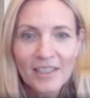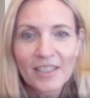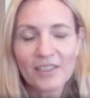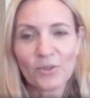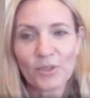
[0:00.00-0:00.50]

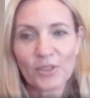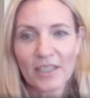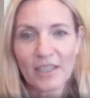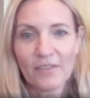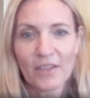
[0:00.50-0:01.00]
in order
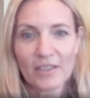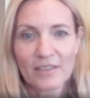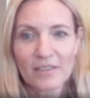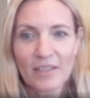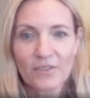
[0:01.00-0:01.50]
to have that
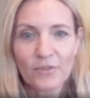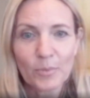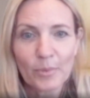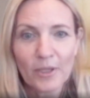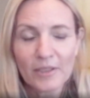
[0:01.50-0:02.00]
successful
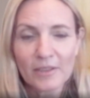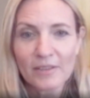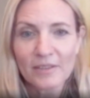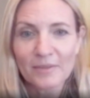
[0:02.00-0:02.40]
product.